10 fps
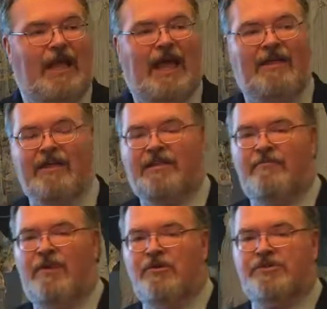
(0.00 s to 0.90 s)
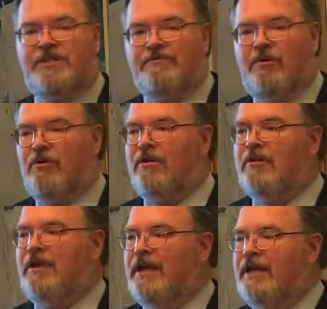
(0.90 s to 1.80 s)
I think the most important
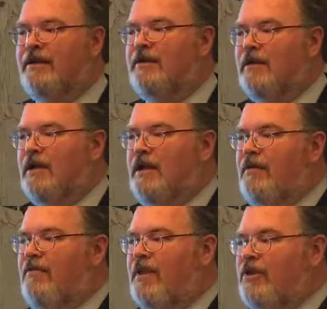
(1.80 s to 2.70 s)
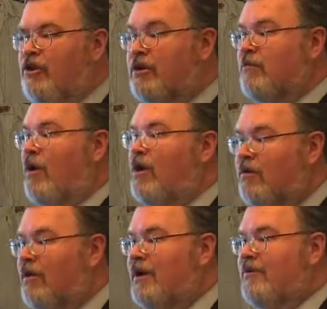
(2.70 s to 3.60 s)
thing that you can walk
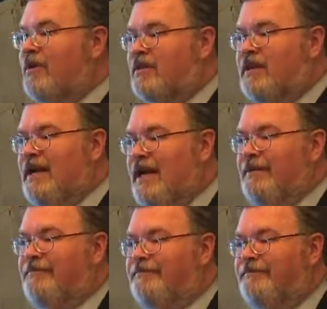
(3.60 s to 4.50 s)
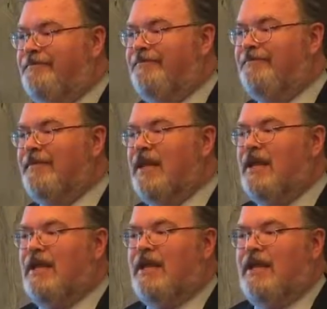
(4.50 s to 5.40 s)
away with today
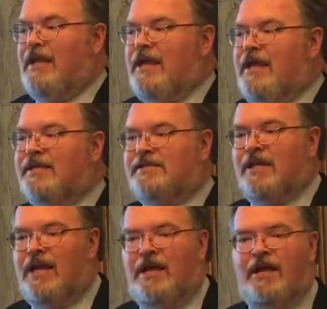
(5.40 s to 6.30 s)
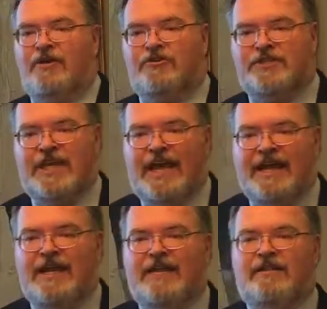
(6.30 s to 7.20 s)
is an
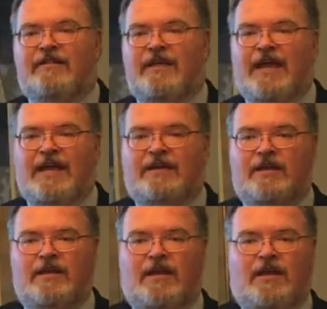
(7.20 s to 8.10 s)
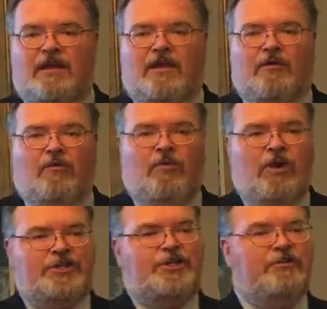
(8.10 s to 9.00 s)
understanding that
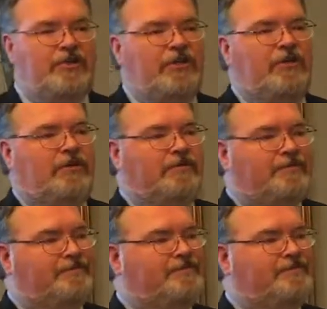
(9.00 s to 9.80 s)
what you do